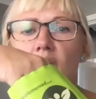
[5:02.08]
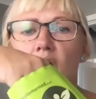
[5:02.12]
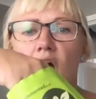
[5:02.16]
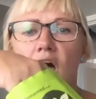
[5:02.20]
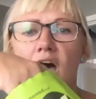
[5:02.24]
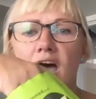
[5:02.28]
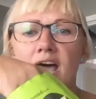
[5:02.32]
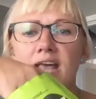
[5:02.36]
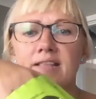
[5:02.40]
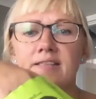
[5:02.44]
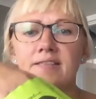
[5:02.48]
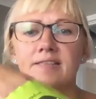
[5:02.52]

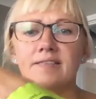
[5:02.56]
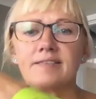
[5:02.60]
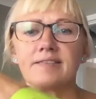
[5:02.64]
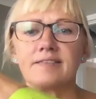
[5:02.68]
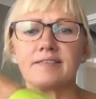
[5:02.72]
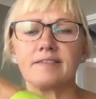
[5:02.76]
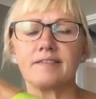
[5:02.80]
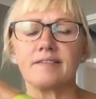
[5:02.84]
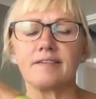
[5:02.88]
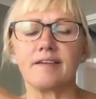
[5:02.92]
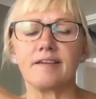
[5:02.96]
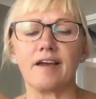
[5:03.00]
And
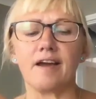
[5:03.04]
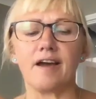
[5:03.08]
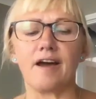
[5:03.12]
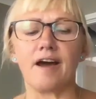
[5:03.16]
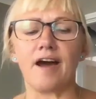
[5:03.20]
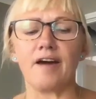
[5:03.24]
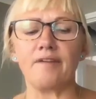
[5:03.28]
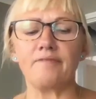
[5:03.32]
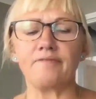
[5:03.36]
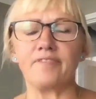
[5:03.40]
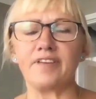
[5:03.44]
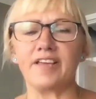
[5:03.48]

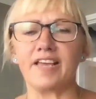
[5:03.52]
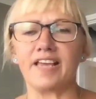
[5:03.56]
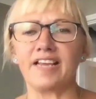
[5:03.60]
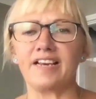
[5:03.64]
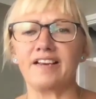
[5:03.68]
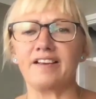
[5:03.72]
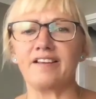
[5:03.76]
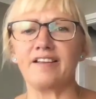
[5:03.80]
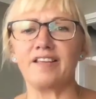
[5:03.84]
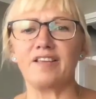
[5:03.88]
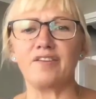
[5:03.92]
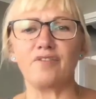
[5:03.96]
I'm
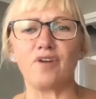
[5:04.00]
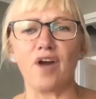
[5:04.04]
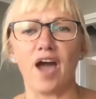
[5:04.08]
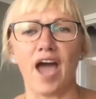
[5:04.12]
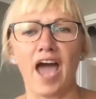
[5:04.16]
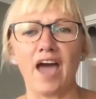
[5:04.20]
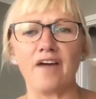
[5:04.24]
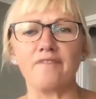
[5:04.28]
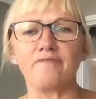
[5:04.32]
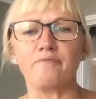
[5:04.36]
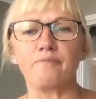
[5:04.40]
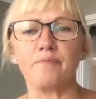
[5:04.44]
thinking you've got
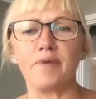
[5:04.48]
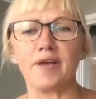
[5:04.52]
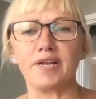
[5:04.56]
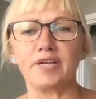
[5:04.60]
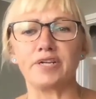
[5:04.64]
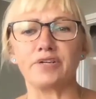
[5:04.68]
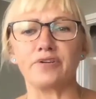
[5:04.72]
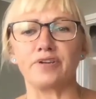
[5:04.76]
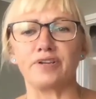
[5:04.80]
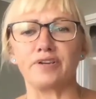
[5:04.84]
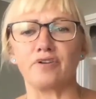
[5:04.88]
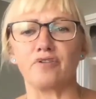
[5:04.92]
to make
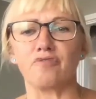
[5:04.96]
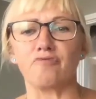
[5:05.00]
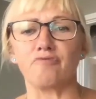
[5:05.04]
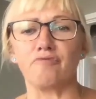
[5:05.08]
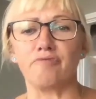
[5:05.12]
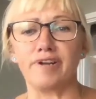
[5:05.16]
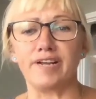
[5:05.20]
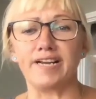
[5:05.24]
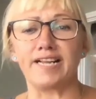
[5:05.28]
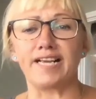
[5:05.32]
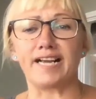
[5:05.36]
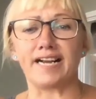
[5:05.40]
sure you've got
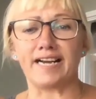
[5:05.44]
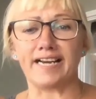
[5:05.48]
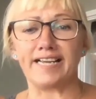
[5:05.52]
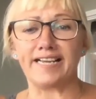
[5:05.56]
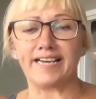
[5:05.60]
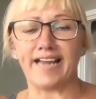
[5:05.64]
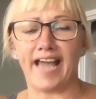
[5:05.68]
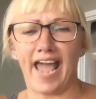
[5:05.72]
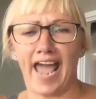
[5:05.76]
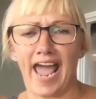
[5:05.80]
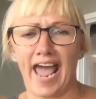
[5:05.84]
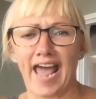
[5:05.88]
really
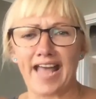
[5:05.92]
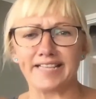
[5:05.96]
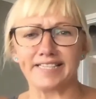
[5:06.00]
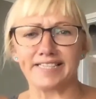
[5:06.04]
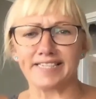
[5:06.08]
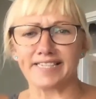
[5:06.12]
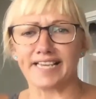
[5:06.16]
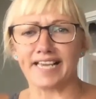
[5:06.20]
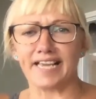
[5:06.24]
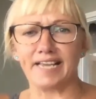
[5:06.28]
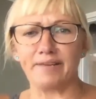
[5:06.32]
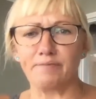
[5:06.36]
clean
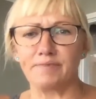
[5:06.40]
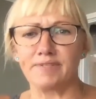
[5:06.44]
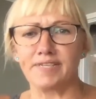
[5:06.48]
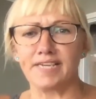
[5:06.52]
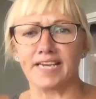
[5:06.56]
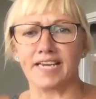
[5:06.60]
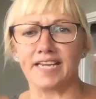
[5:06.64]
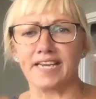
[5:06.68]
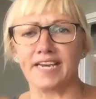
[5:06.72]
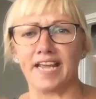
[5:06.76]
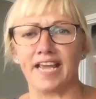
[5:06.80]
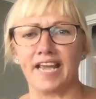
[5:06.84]
hands to keep
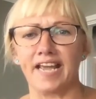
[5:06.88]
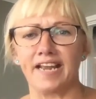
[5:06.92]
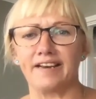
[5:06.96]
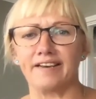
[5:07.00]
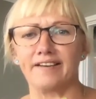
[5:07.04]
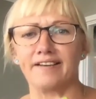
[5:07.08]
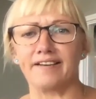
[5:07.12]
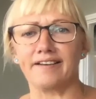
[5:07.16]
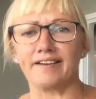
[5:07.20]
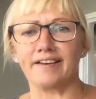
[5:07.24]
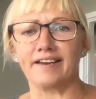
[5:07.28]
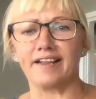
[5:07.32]
digging
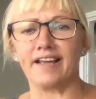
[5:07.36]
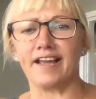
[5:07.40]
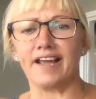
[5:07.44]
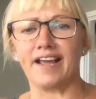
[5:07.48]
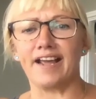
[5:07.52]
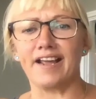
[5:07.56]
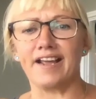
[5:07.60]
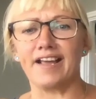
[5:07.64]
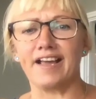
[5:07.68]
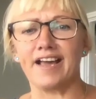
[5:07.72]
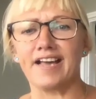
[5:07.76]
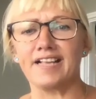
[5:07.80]
in.
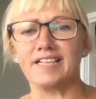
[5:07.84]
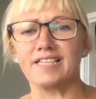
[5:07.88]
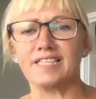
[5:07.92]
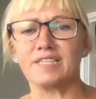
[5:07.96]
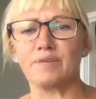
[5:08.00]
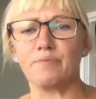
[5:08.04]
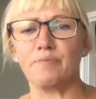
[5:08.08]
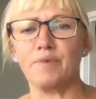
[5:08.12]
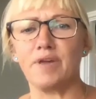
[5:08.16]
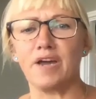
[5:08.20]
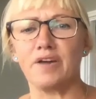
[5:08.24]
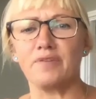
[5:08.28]
And
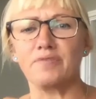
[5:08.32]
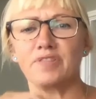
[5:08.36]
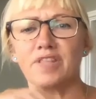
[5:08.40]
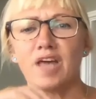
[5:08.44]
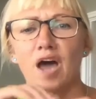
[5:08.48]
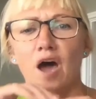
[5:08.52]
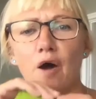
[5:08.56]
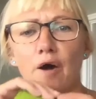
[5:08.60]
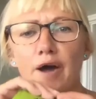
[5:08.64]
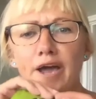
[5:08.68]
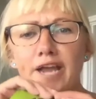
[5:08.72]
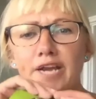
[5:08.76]
to me, the
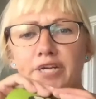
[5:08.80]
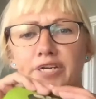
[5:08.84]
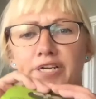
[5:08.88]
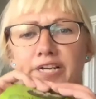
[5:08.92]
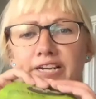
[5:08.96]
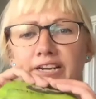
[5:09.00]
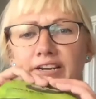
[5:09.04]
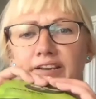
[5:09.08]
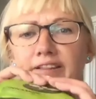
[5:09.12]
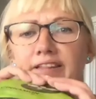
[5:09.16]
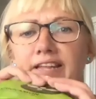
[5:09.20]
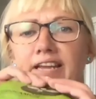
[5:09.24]

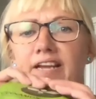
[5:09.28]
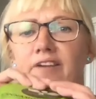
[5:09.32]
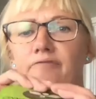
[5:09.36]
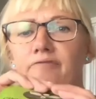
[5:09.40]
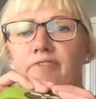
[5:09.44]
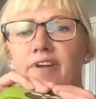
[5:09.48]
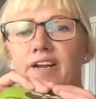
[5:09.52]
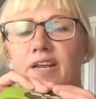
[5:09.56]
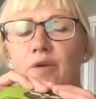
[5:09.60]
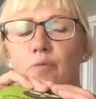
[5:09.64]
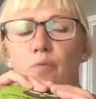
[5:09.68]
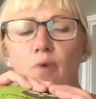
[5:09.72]
hygiene thing
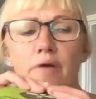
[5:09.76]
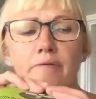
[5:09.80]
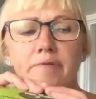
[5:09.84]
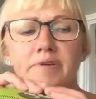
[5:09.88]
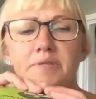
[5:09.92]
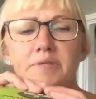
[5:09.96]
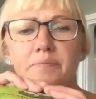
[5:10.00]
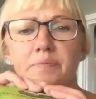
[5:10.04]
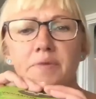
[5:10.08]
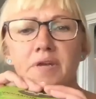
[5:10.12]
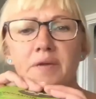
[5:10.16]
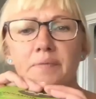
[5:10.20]
really
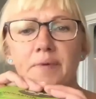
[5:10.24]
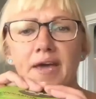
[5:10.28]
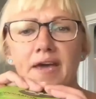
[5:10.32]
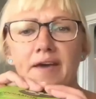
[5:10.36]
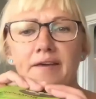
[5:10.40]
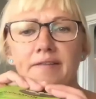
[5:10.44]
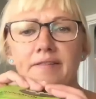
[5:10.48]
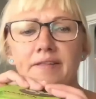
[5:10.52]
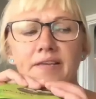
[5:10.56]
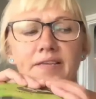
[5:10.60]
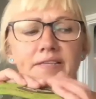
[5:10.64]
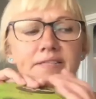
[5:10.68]
worries me
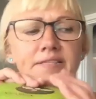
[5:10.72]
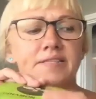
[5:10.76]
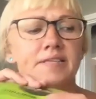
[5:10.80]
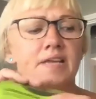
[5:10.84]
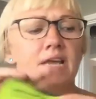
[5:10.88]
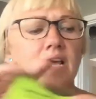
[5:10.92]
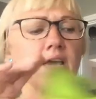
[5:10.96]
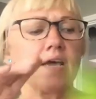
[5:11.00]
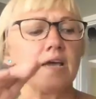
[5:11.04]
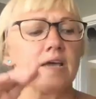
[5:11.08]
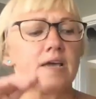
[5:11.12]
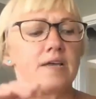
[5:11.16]
about this.
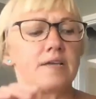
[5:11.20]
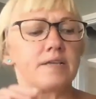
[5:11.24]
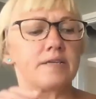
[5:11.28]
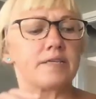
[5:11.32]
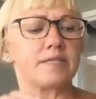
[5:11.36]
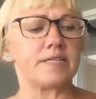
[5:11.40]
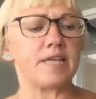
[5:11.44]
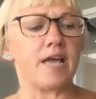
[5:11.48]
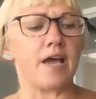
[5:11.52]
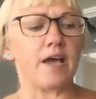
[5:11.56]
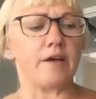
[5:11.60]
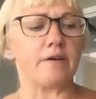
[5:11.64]

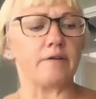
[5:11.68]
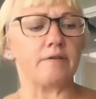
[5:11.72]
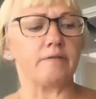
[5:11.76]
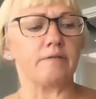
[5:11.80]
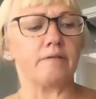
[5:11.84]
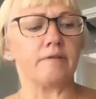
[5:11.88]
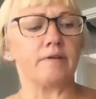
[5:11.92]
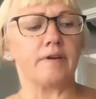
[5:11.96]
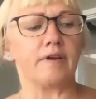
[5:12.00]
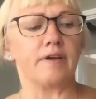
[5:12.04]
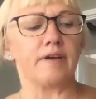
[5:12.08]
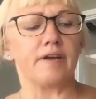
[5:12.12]
So
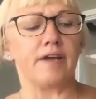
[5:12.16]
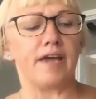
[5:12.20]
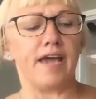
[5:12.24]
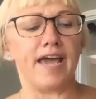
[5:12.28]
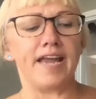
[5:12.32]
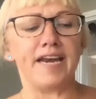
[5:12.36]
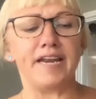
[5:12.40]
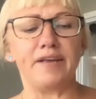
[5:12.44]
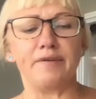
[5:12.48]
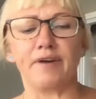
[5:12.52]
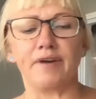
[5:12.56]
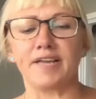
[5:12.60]

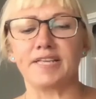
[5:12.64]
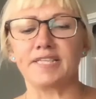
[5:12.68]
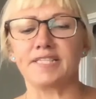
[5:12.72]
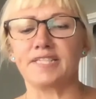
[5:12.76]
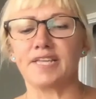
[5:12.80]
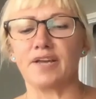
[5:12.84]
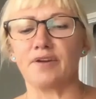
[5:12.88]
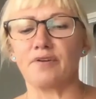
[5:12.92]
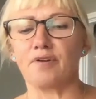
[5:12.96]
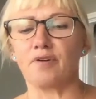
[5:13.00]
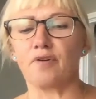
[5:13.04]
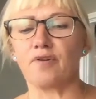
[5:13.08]
anyway,
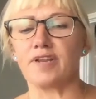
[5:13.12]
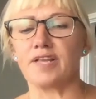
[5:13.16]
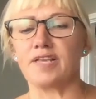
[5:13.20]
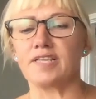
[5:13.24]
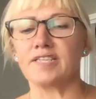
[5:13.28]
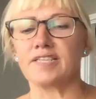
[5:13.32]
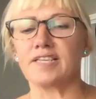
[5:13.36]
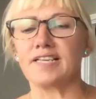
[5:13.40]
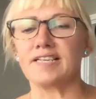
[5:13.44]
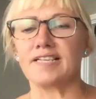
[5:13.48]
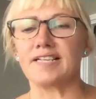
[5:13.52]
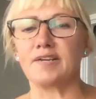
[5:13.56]
so got
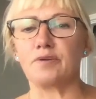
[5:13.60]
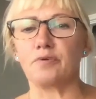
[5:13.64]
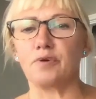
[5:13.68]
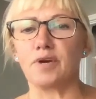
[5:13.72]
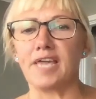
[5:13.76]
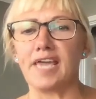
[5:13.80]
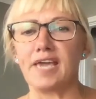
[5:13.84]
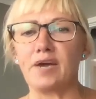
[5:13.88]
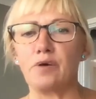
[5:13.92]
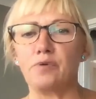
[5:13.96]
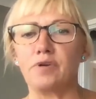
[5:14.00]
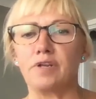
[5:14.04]
these little
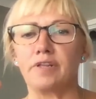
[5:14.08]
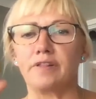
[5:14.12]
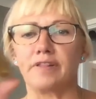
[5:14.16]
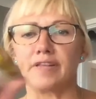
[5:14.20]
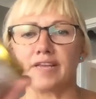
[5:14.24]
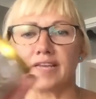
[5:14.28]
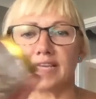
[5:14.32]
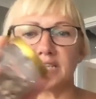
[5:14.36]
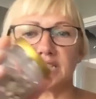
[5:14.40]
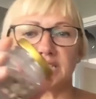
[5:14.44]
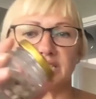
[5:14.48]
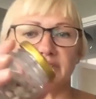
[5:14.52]
kilner
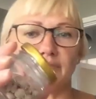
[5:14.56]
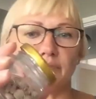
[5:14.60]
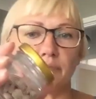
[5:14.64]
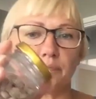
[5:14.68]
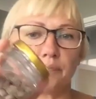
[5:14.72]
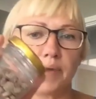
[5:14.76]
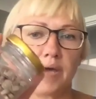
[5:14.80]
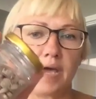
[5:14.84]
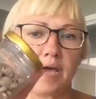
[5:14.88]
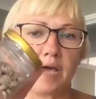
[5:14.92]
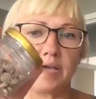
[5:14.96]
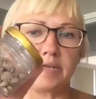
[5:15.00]
things from
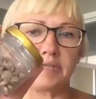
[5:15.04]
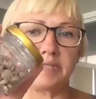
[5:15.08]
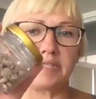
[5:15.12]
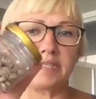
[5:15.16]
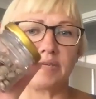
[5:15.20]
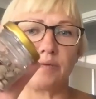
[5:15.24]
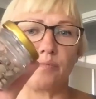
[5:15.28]
Burt's in